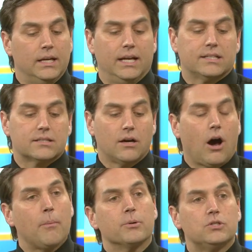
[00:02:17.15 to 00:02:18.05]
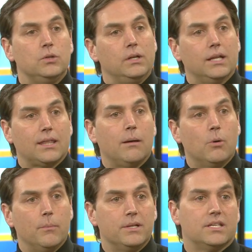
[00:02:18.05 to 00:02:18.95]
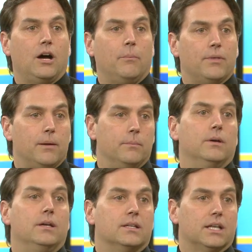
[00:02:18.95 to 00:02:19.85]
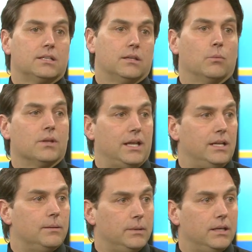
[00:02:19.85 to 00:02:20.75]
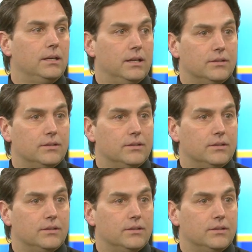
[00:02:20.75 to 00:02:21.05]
It's the opportunity at that moment to help them get to where they need to be.